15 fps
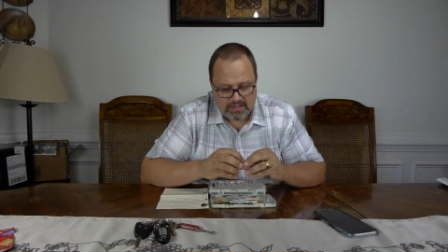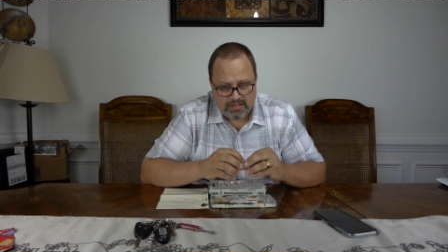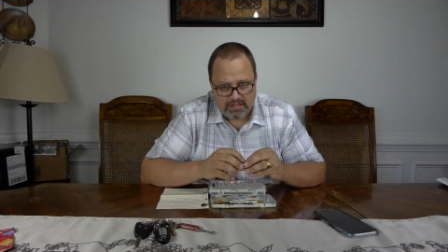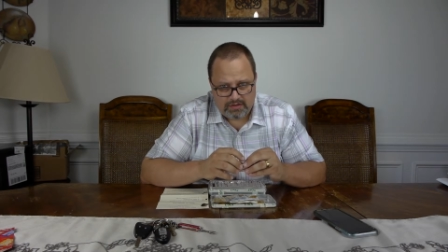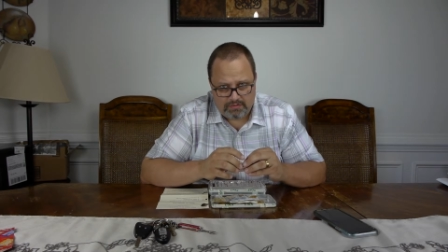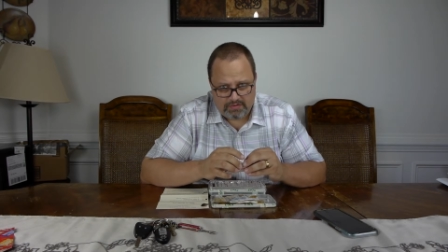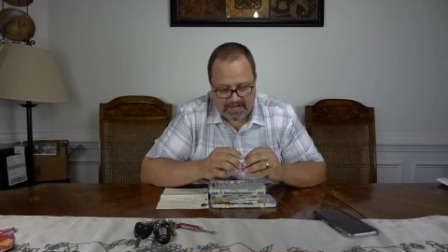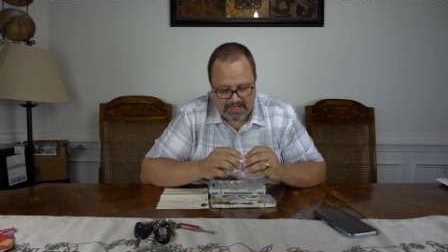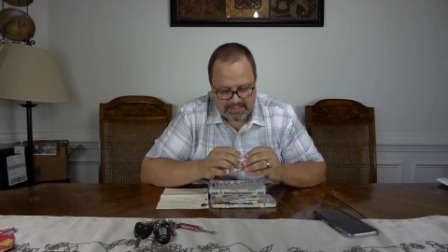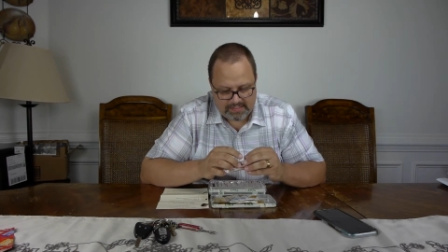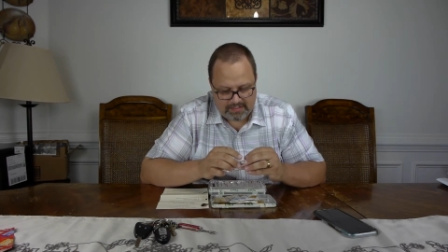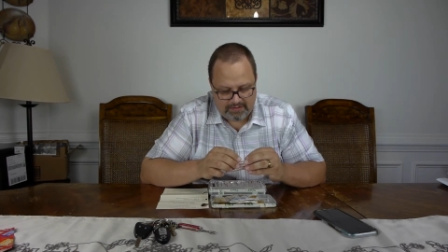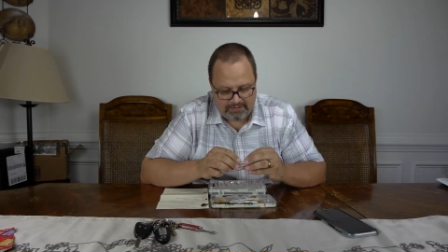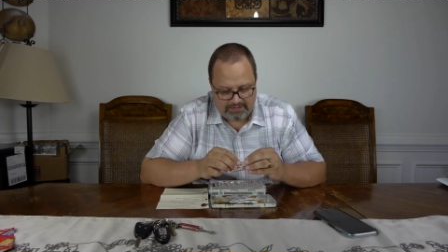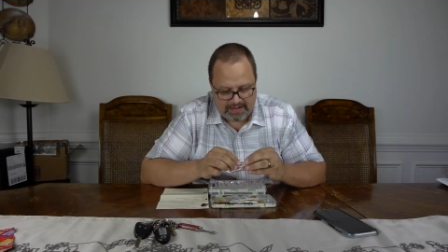the
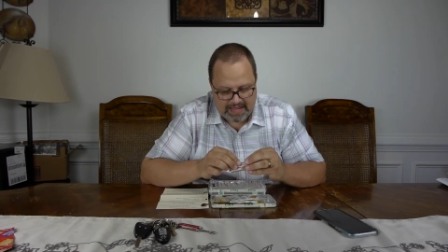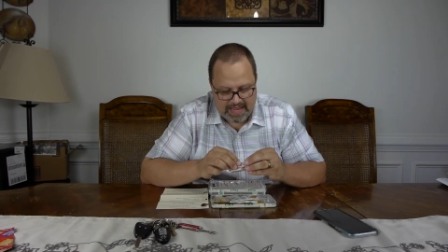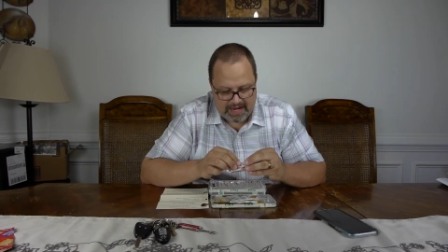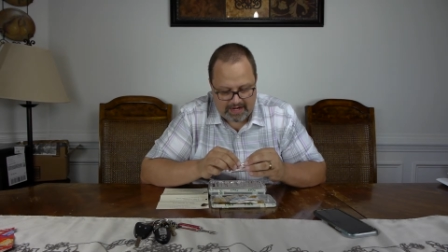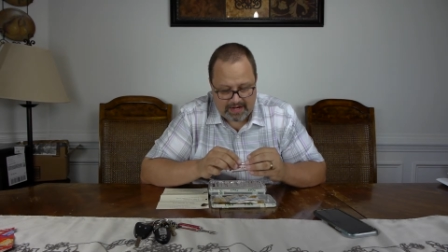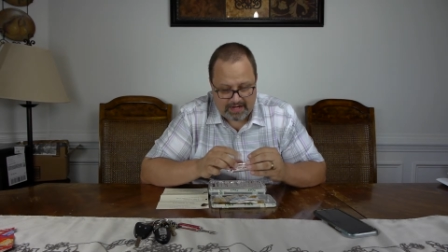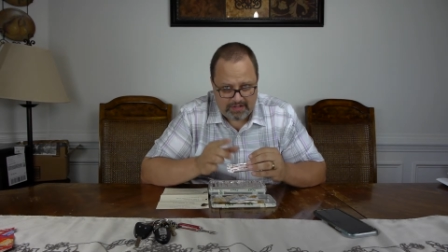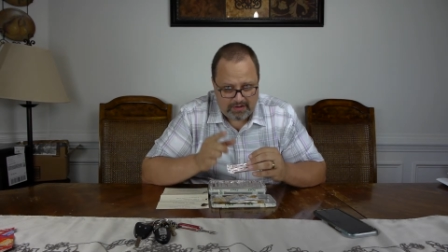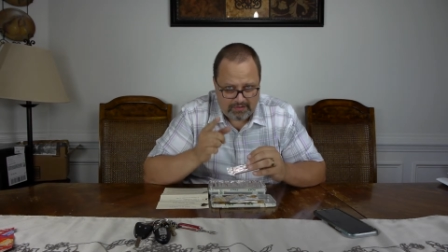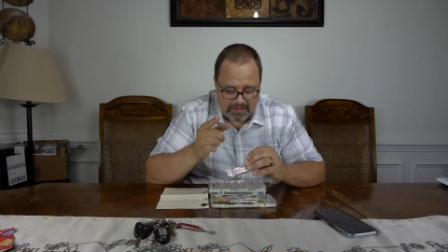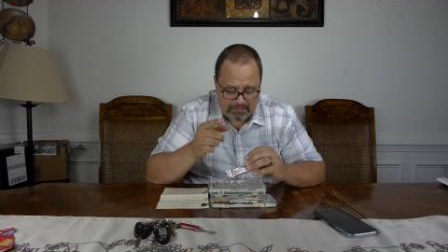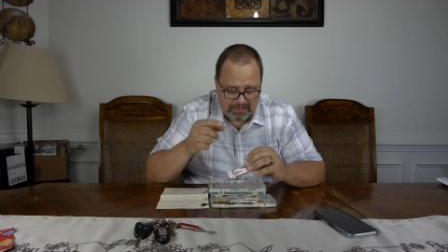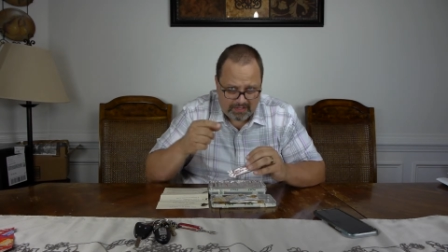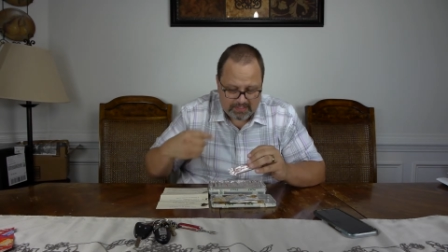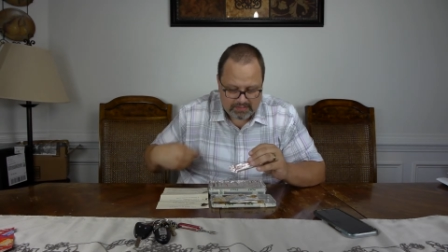rancid fat, and I know
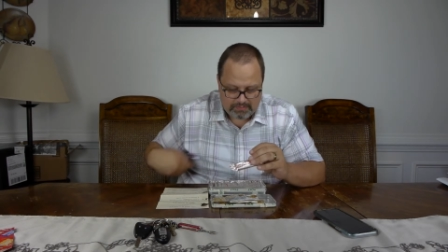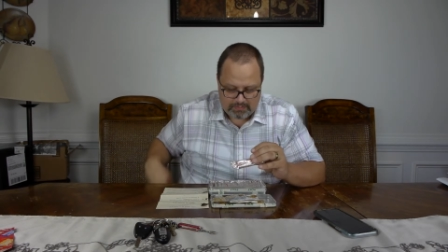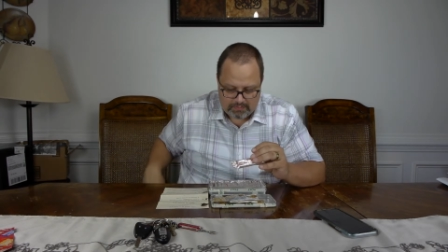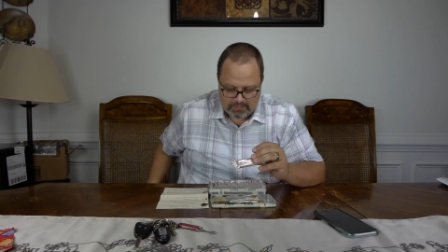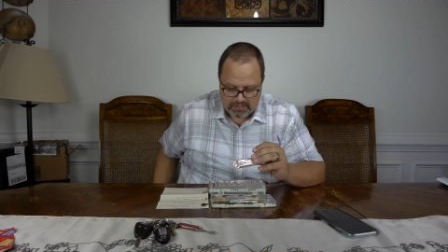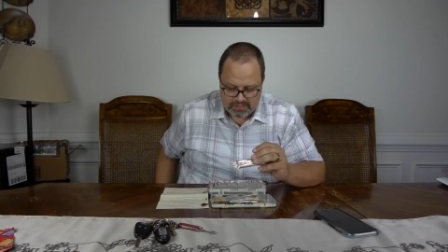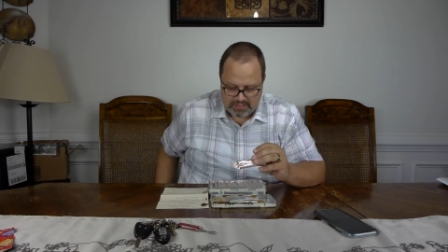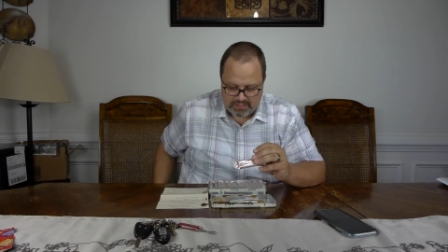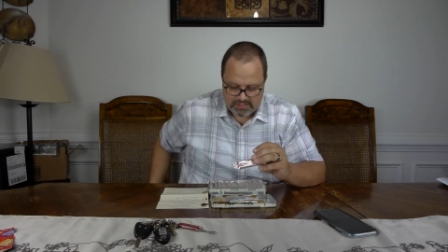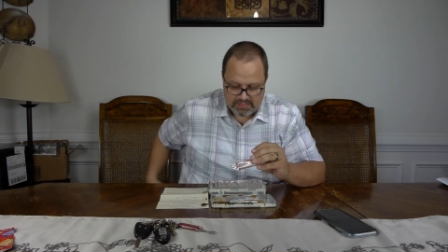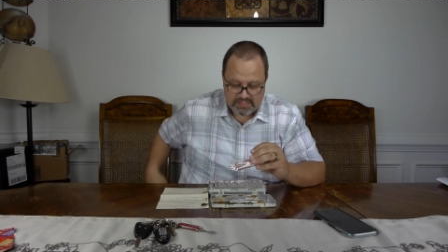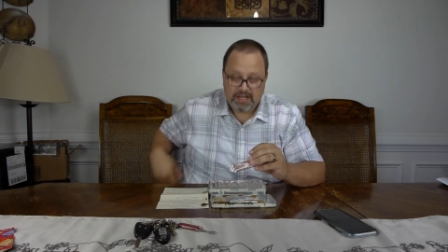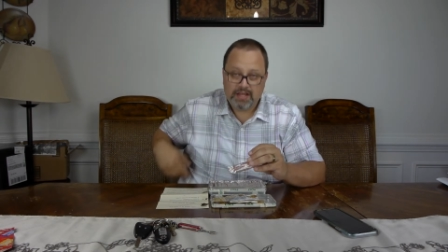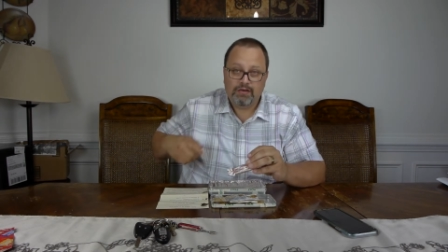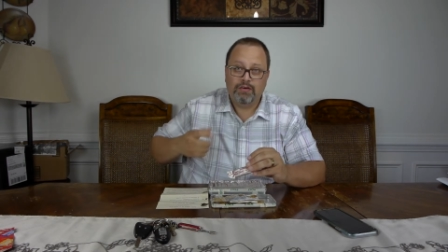that because I've been watching his
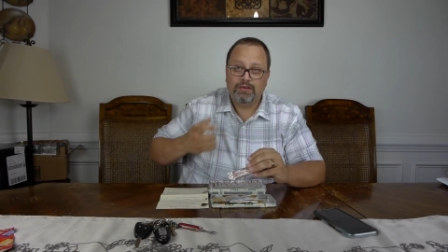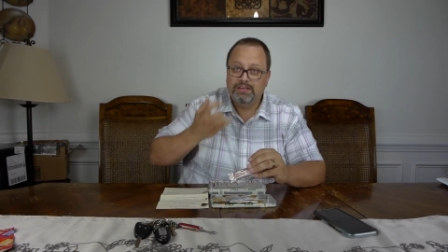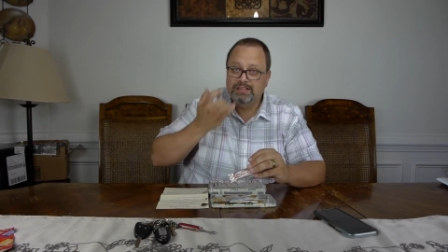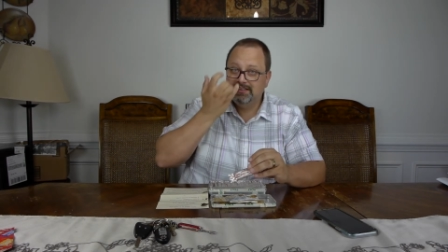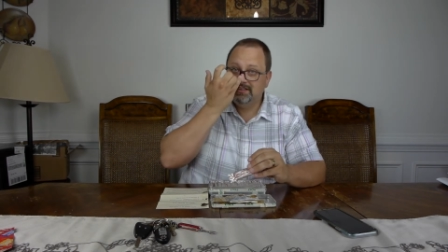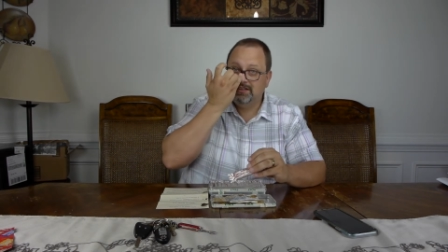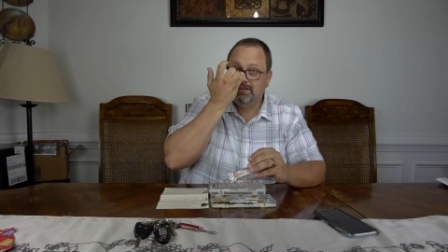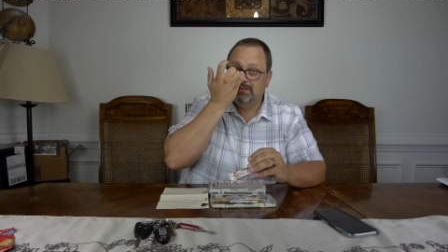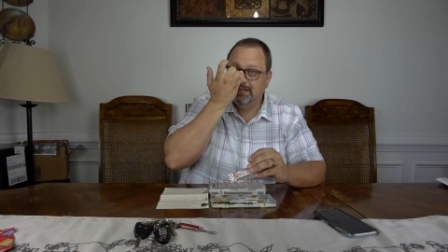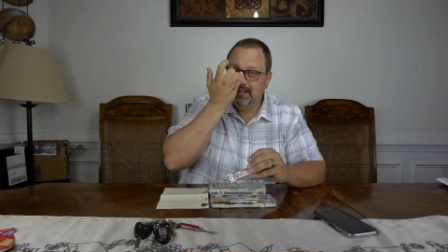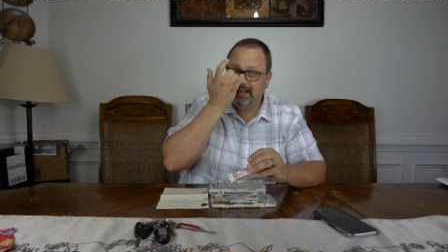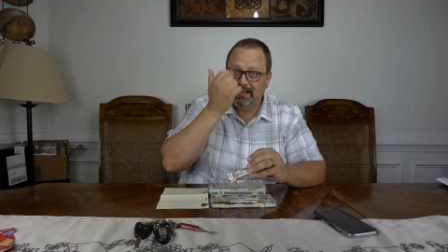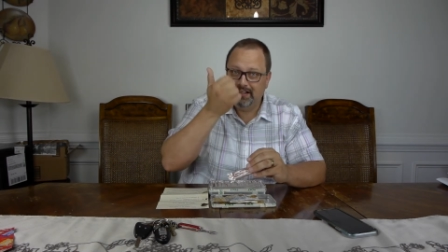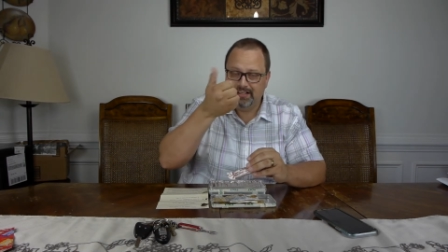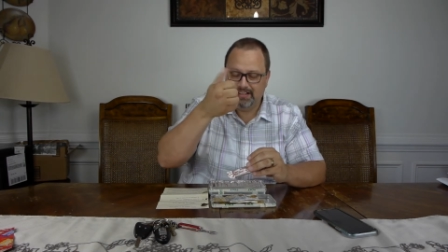channel. So,
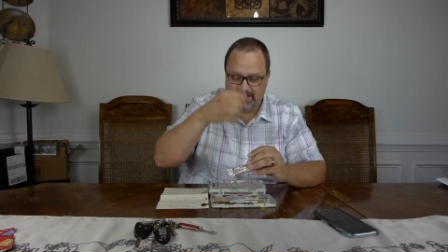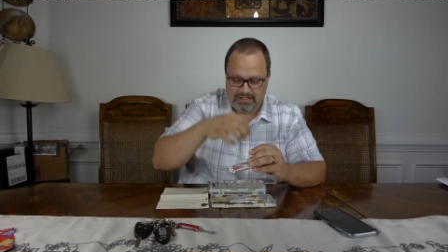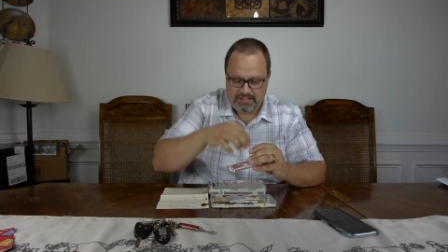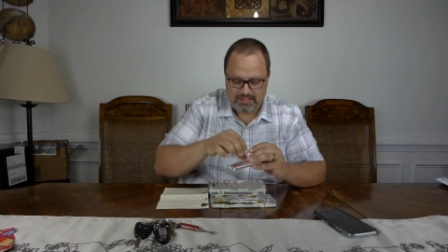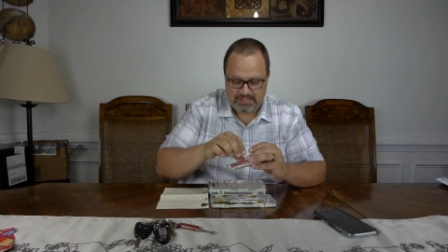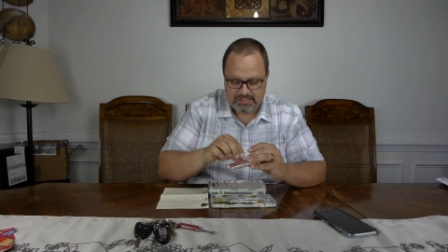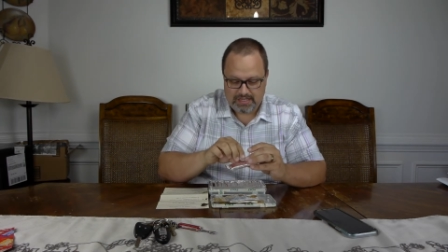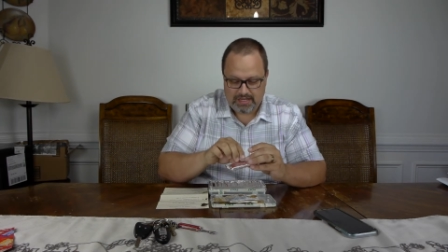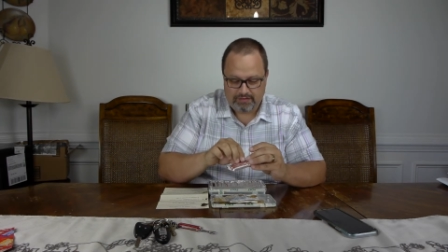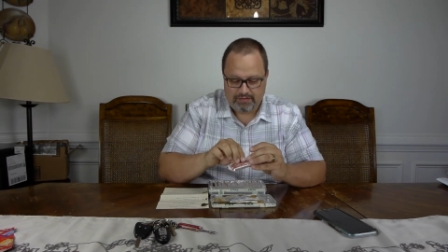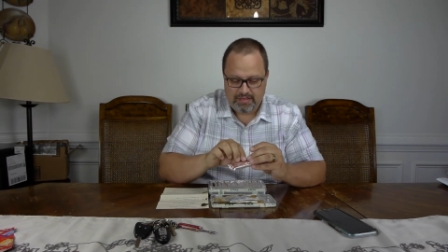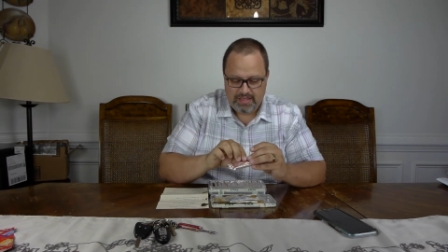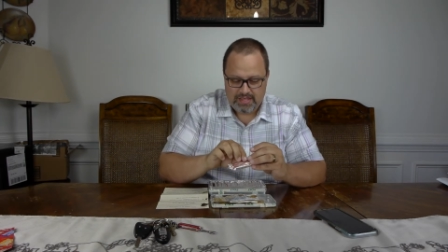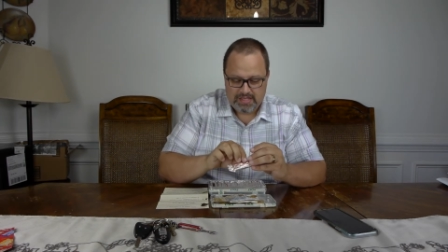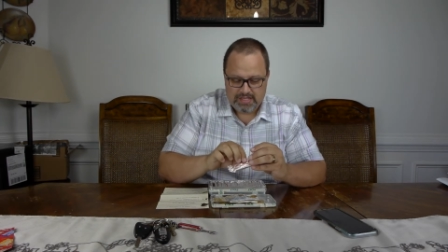hey, good, good stuff.